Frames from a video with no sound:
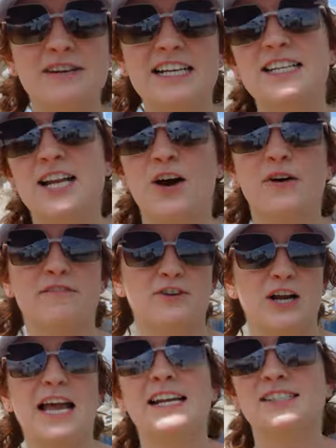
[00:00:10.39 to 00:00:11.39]
you need to know if
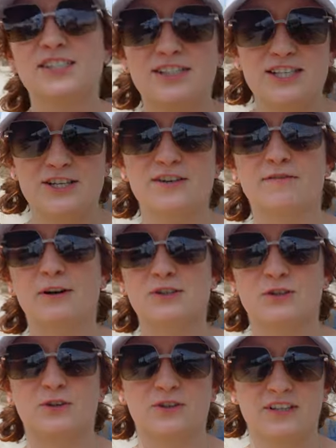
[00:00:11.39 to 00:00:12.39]
you're headed to the
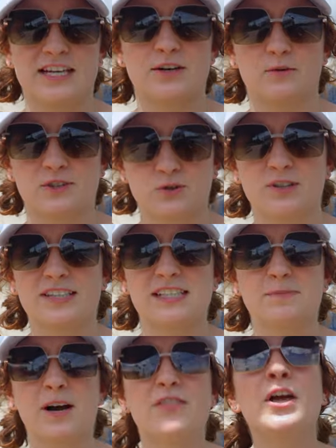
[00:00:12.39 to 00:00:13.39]
Universal Orlando Resort
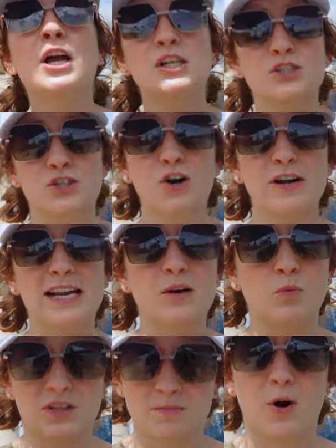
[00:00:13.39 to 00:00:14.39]
this month,
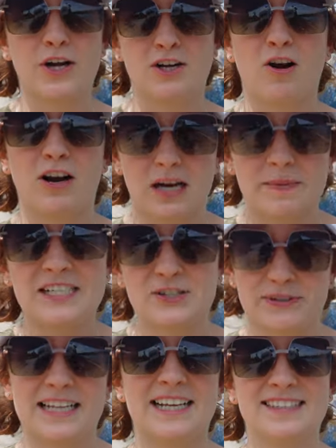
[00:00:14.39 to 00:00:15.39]
starting with Mardi Gras coming
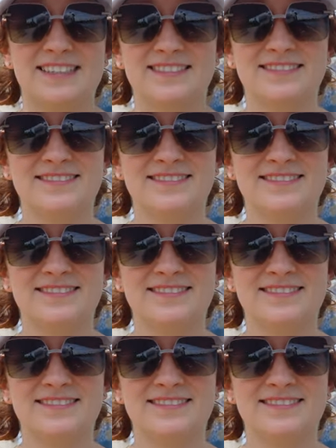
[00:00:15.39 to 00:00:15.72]
to an end.